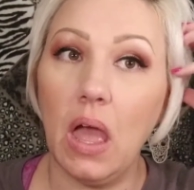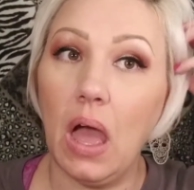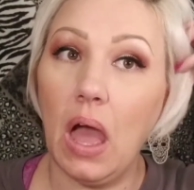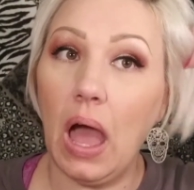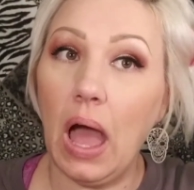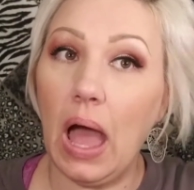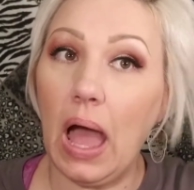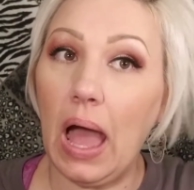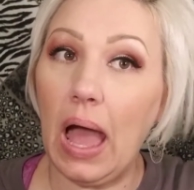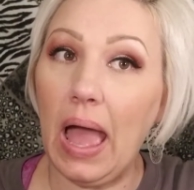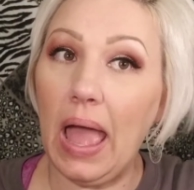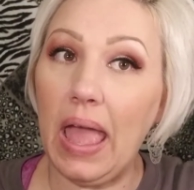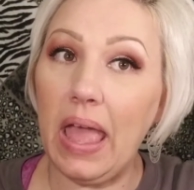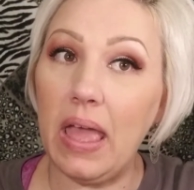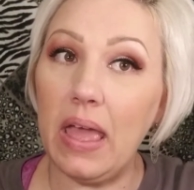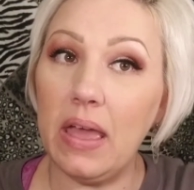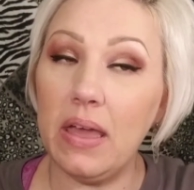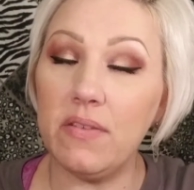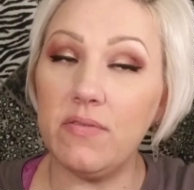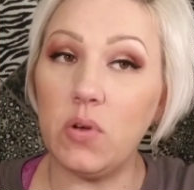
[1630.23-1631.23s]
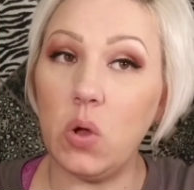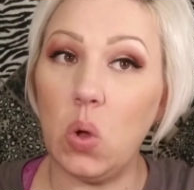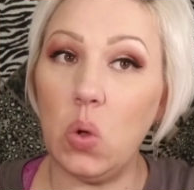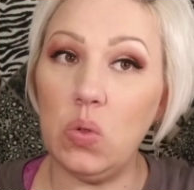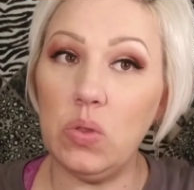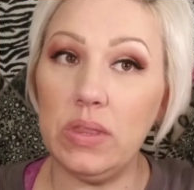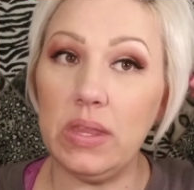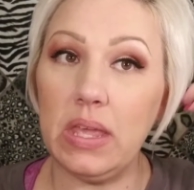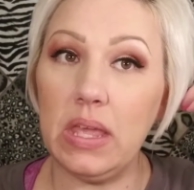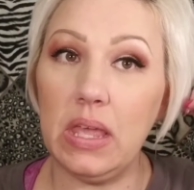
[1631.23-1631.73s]
I have
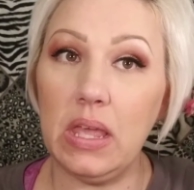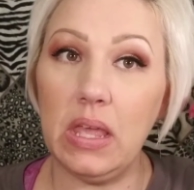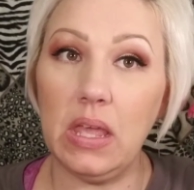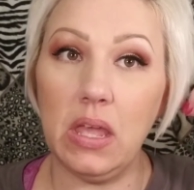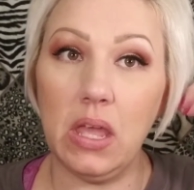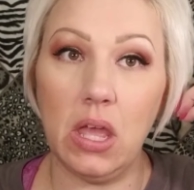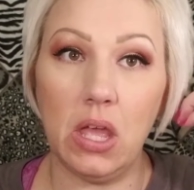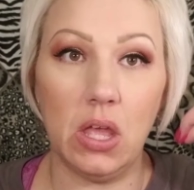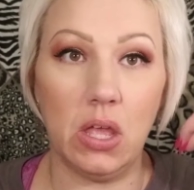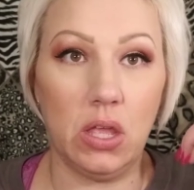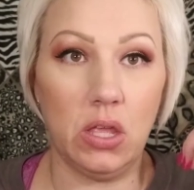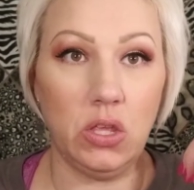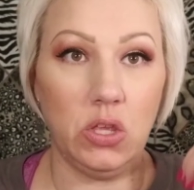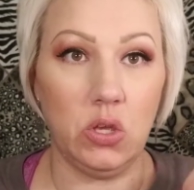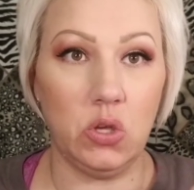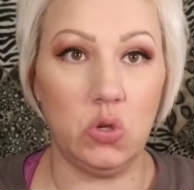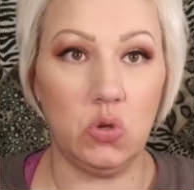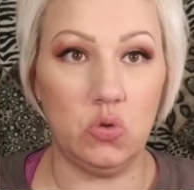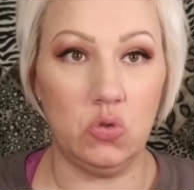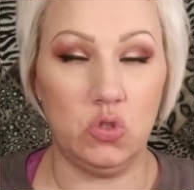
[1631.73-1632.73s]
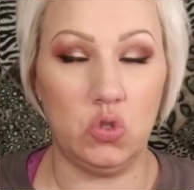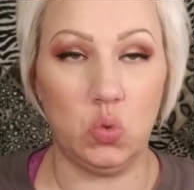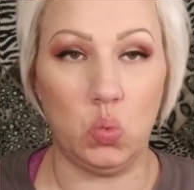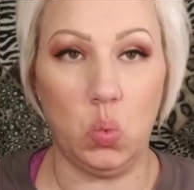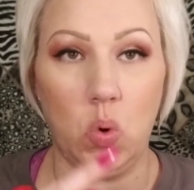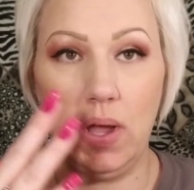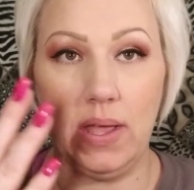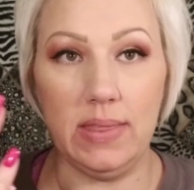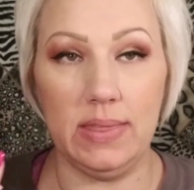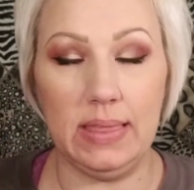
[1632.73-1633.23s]
only used
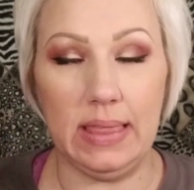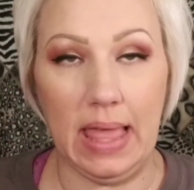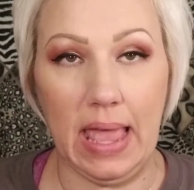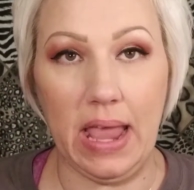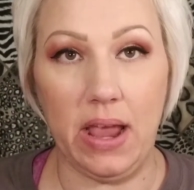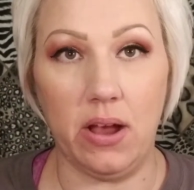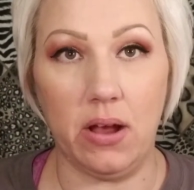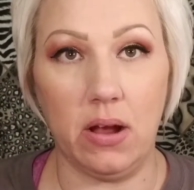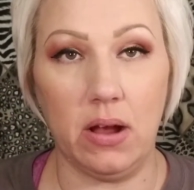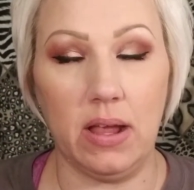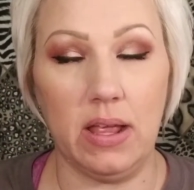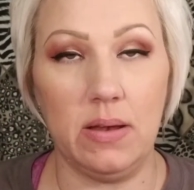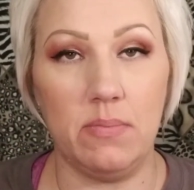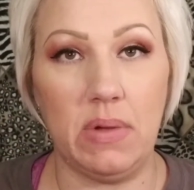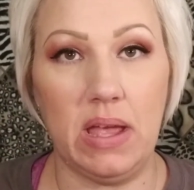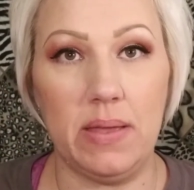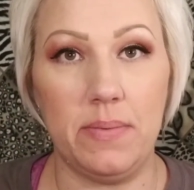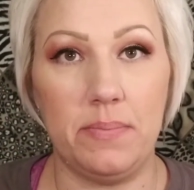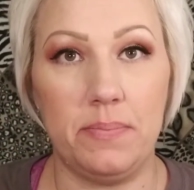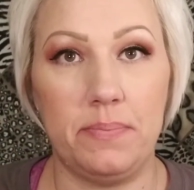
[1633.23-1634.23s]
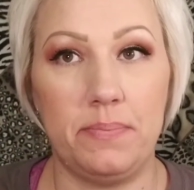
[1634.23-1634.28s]
one layer in